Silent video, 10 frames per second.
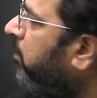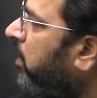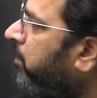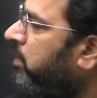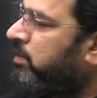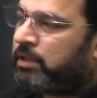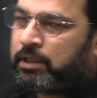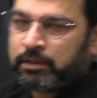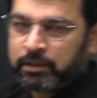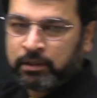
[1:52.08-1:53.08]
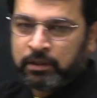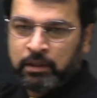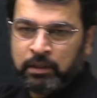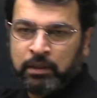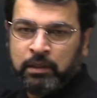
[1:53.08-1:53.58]
A P is three hundred.
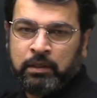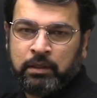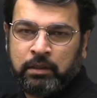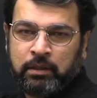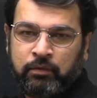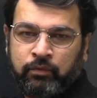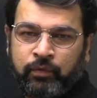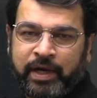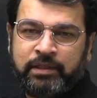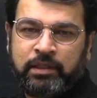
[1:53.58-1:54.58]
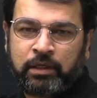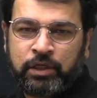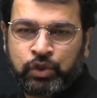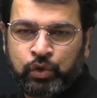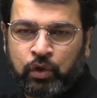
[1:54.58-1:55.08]
Uh, find the
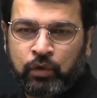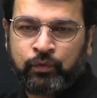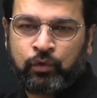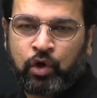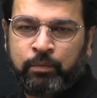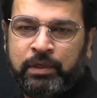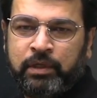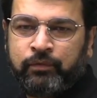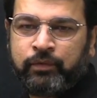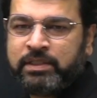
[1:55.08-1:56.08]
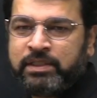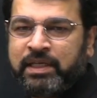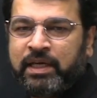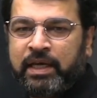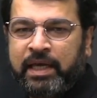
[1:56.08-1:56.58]
ratio of common difference
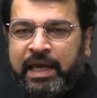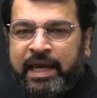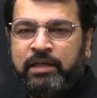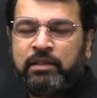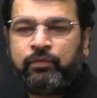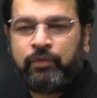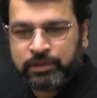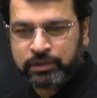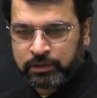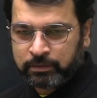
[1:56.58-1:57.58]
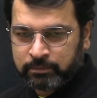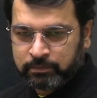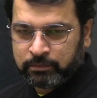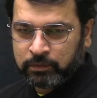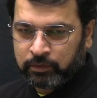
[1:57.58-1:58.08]
and the first term,
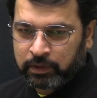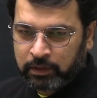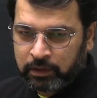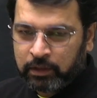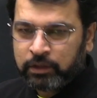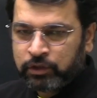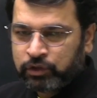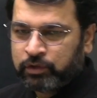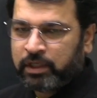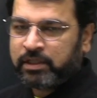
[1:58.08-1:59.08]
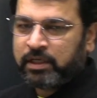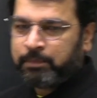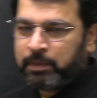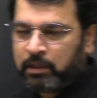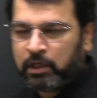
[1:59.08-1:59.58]
okay? So there is an A
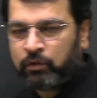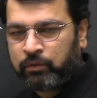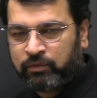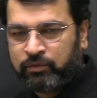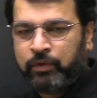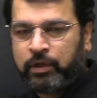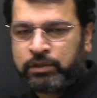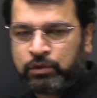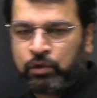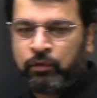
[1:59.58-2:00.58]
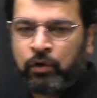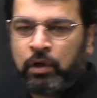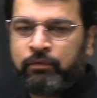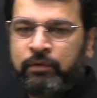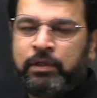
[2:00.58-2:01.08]
P. Now first of
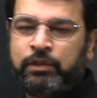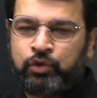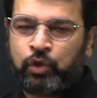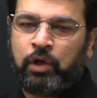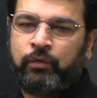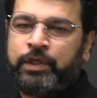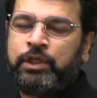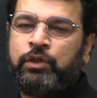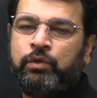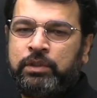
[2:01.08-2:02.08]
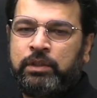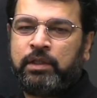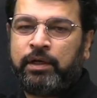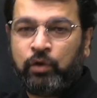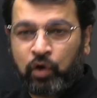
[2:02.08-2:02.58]
all, we will solve it using
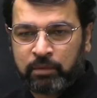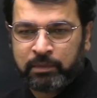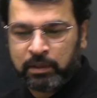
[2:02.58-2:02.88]
the normal